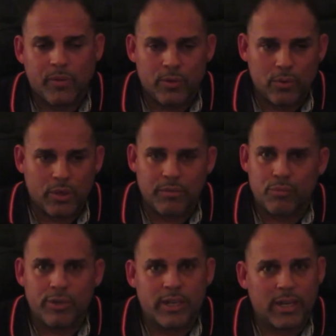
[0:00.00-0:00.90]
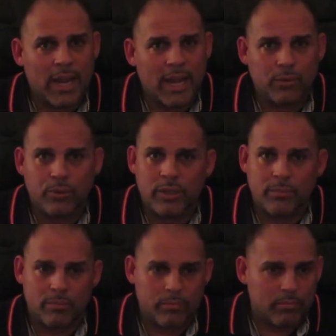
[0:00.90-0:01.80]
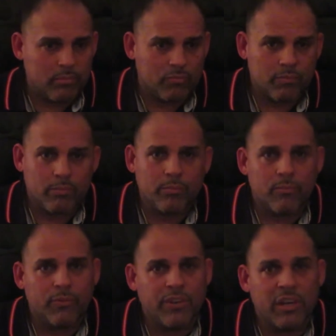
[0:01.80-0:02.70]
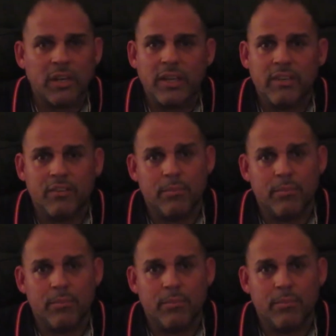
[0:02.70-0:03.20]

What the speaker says: And Rick handled him fairly easy,